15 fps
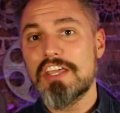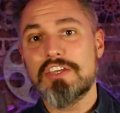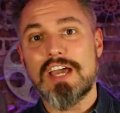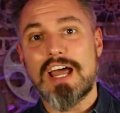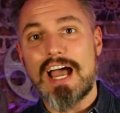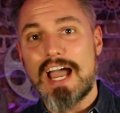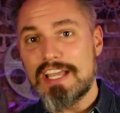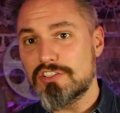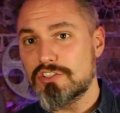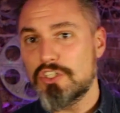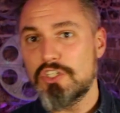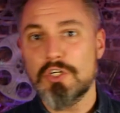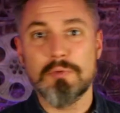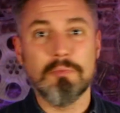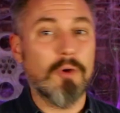You got Ice
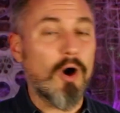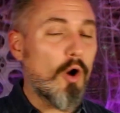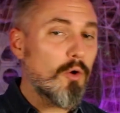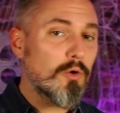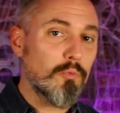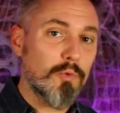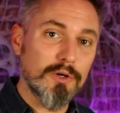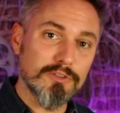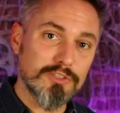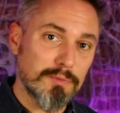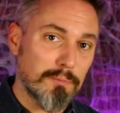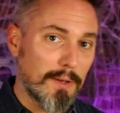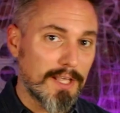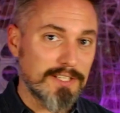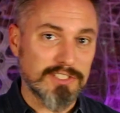Cube. Owen
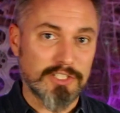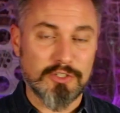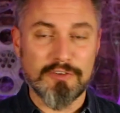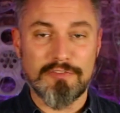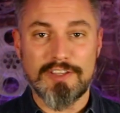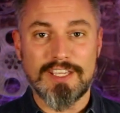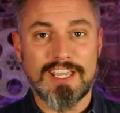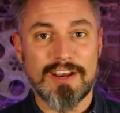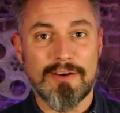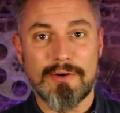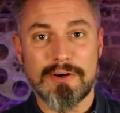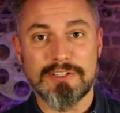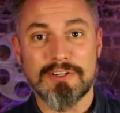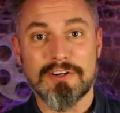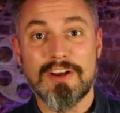Wilson plays a goofy
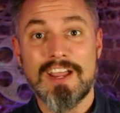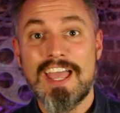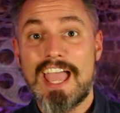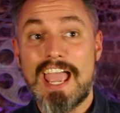character.